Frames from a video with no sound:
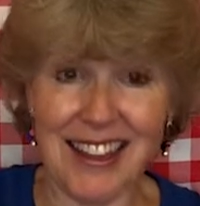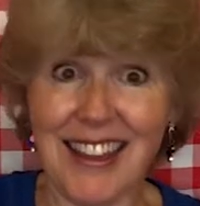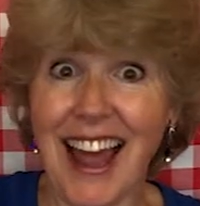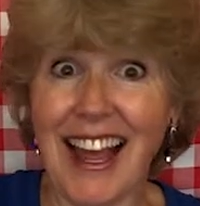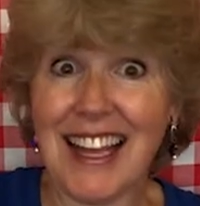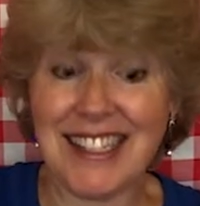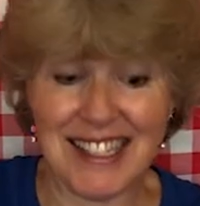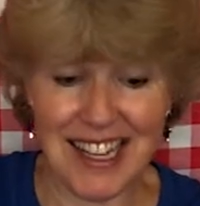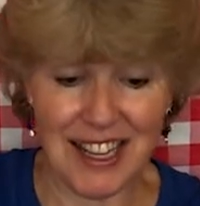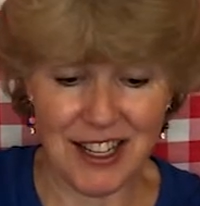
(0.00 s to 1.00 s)
like a
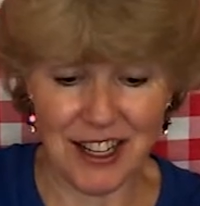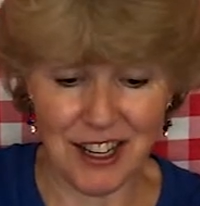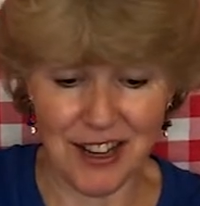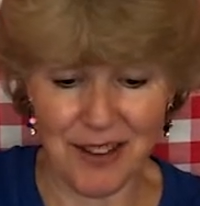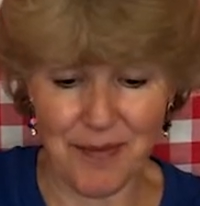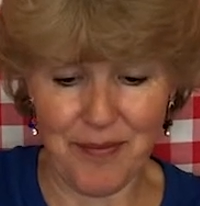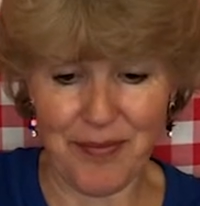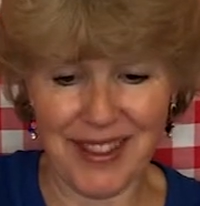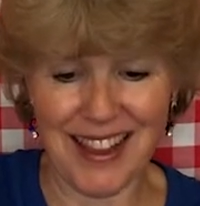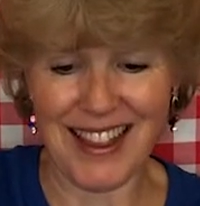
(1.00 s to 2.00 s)
cylinder,
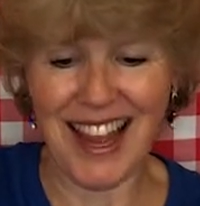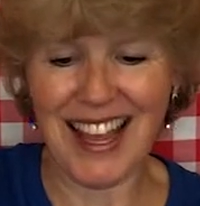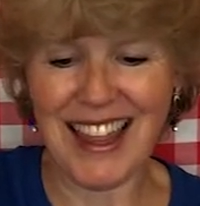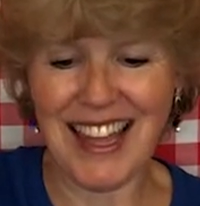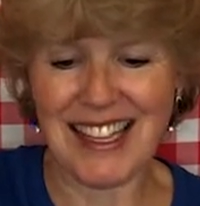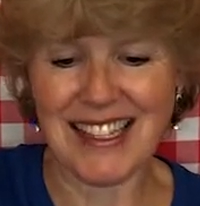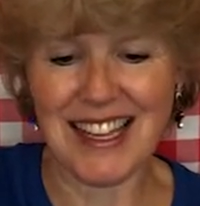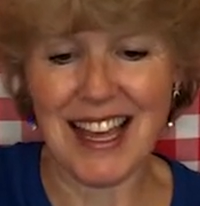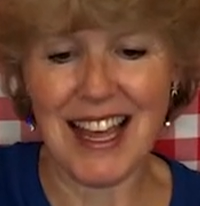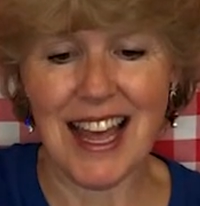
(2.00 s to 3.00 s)
like this.
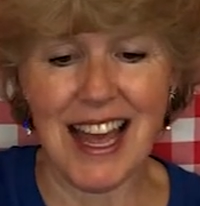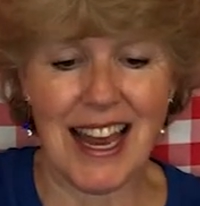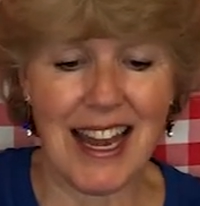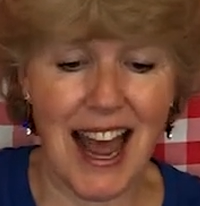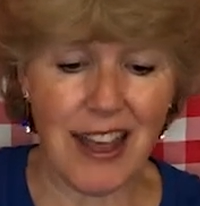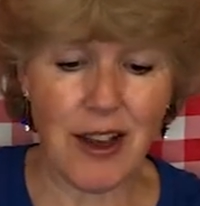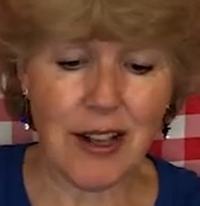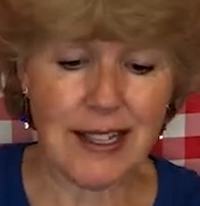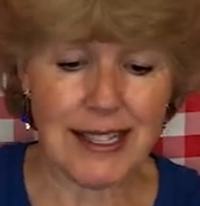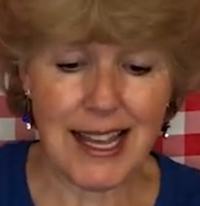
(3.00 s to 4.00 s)
Now you
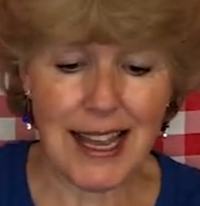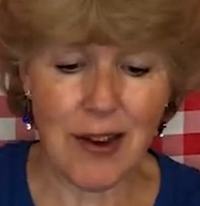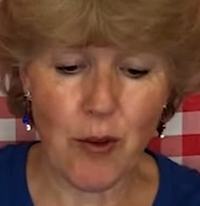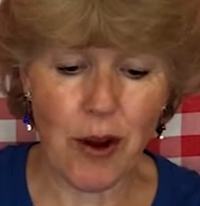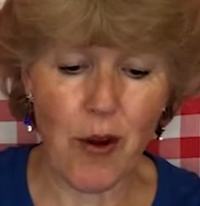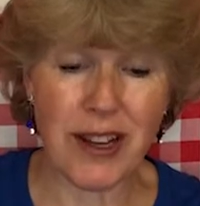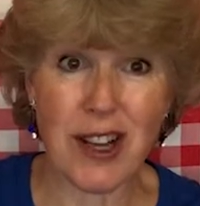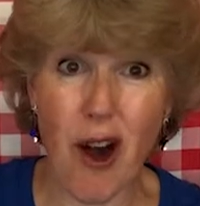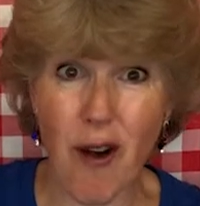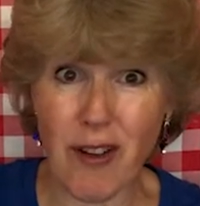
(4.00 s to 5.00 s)
can see that we're going to
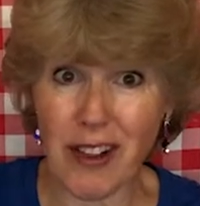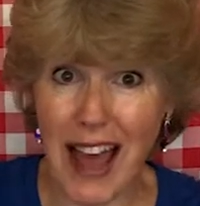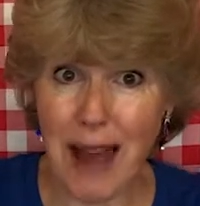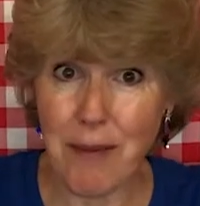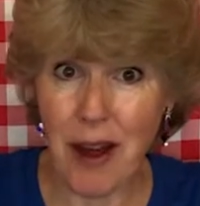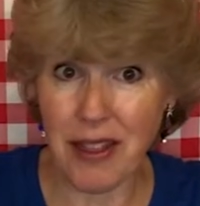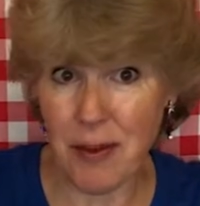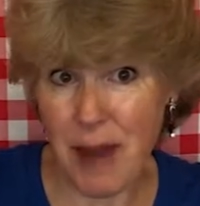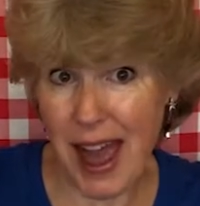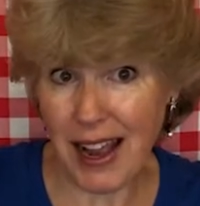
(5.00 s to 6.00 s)
overlap on the
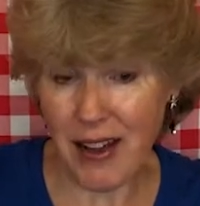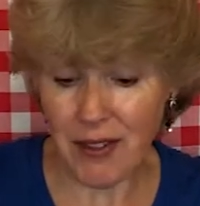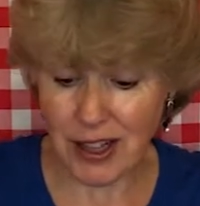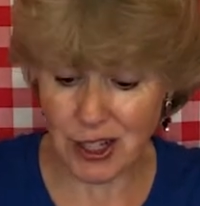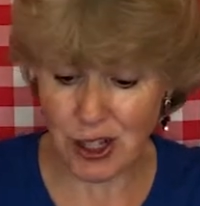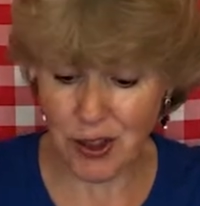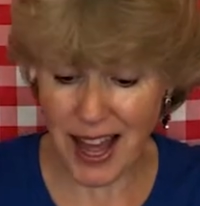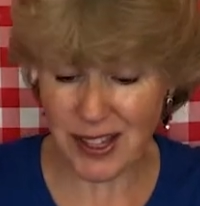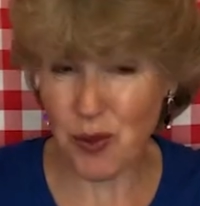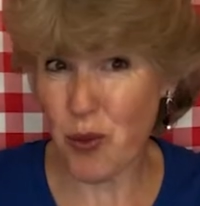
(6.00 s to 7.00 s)
back of it, so
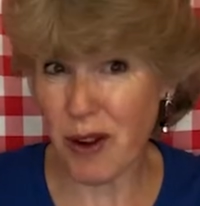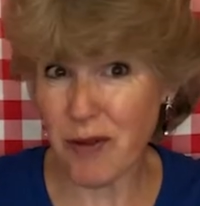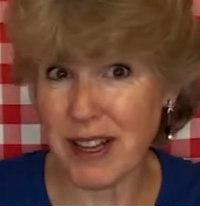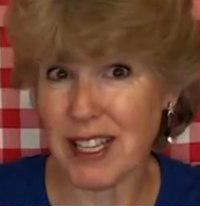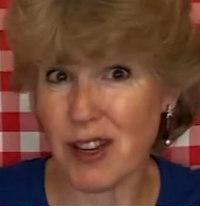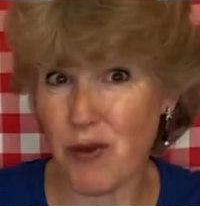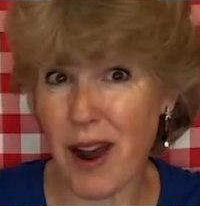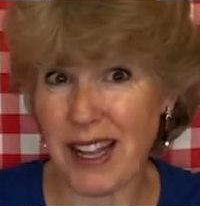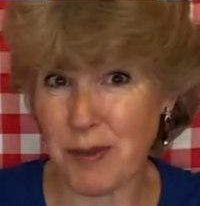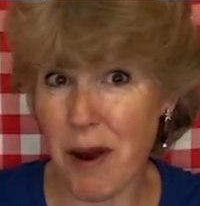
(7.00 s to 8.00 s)
that's one reason why
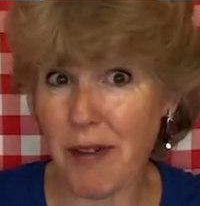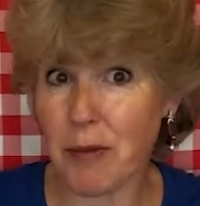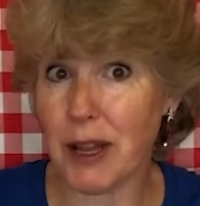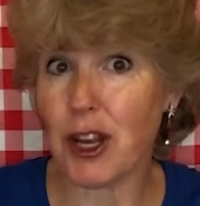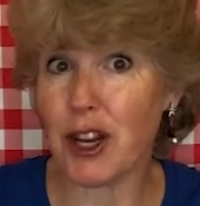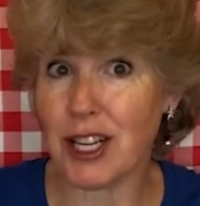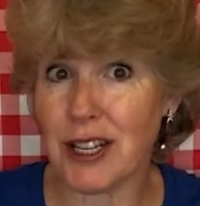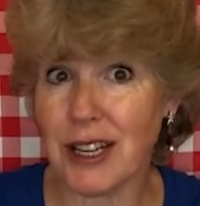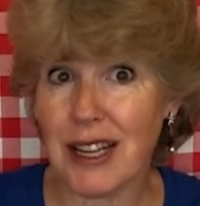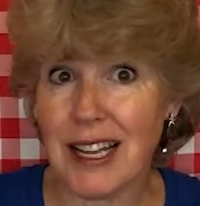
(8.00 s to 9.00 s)
it's probably good
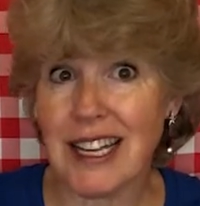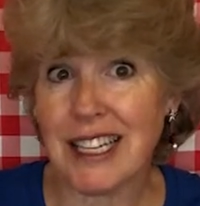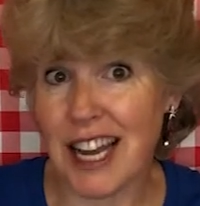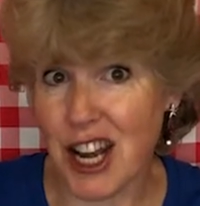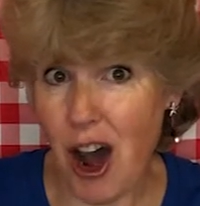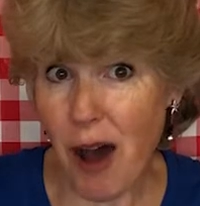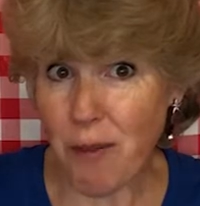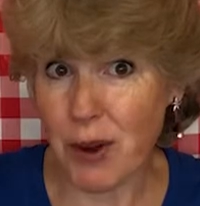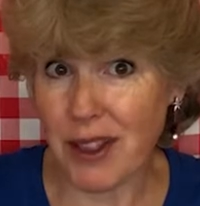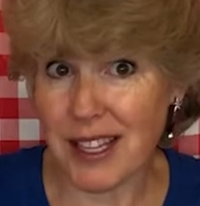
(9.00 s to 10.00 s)
to not
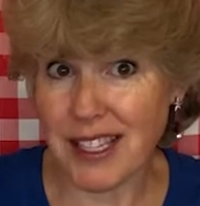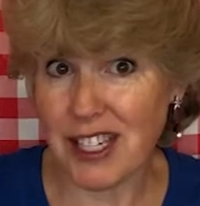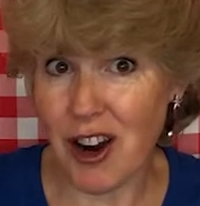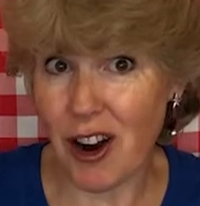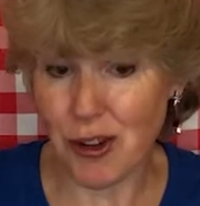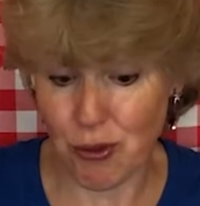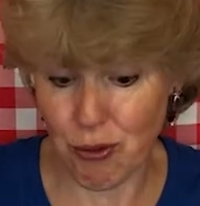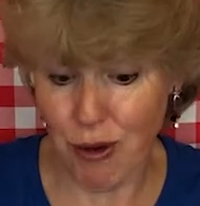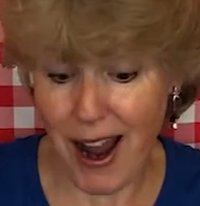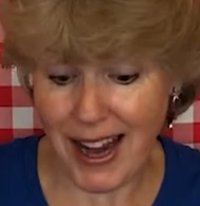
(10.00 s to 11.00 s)
put the stars
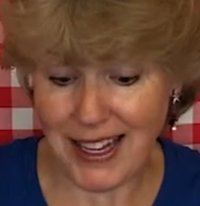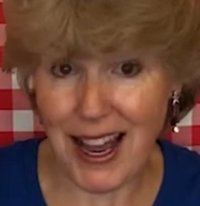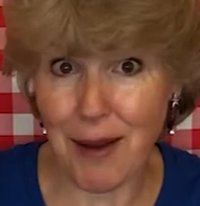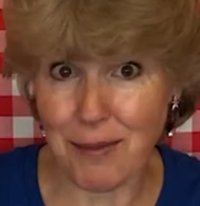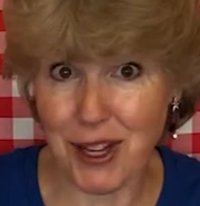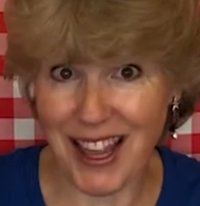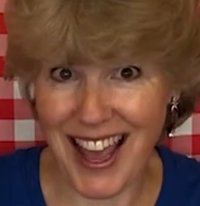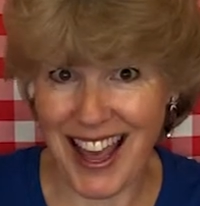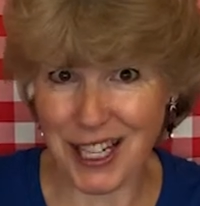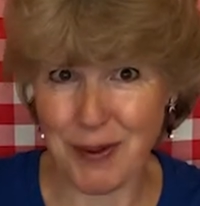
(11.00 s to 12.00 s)
right up to the
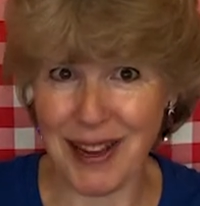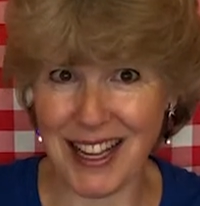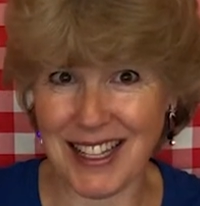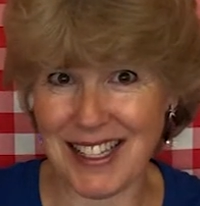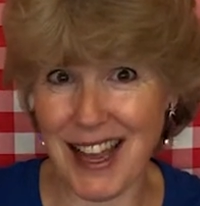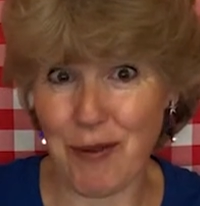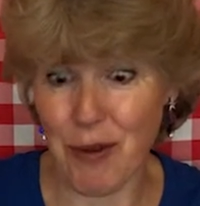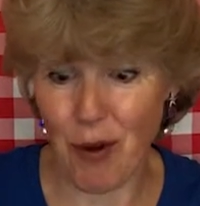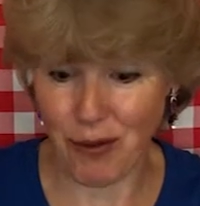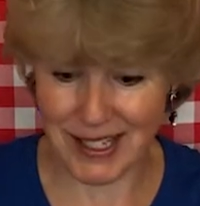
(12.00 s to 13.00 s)
edge, because then we
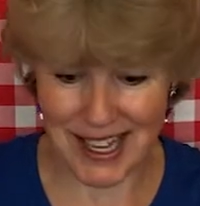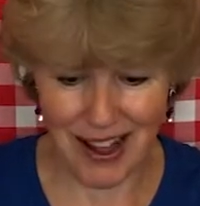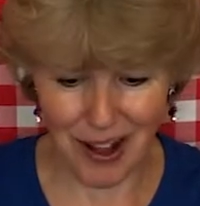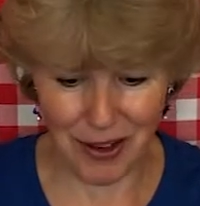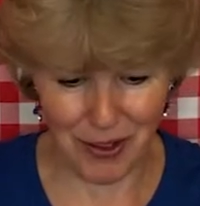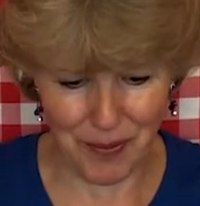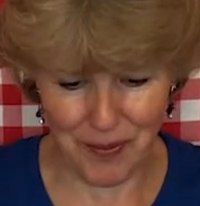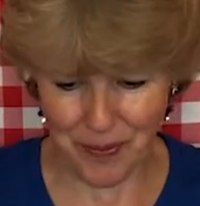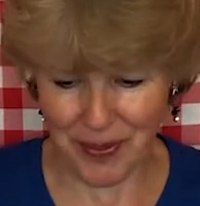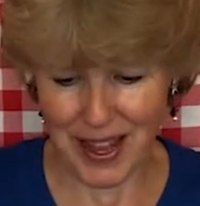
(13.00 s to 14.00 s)
won't see all of them.
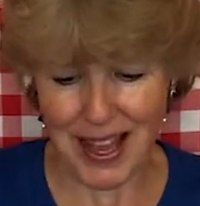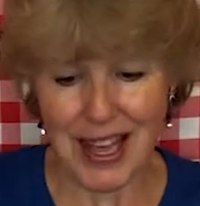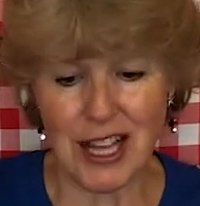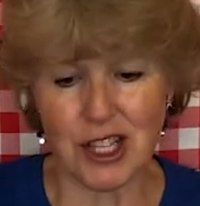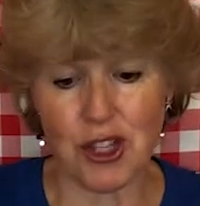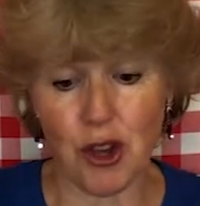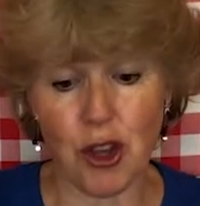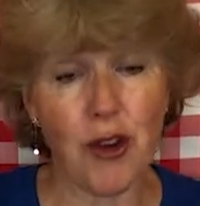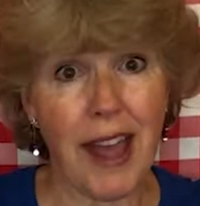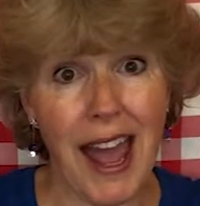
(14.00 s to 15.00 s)
So
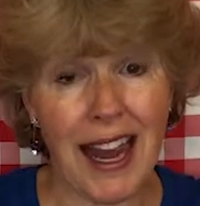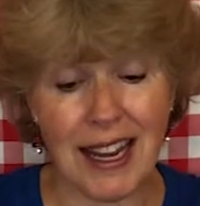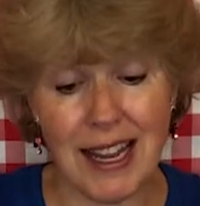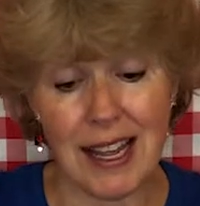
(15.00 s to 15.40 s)
you can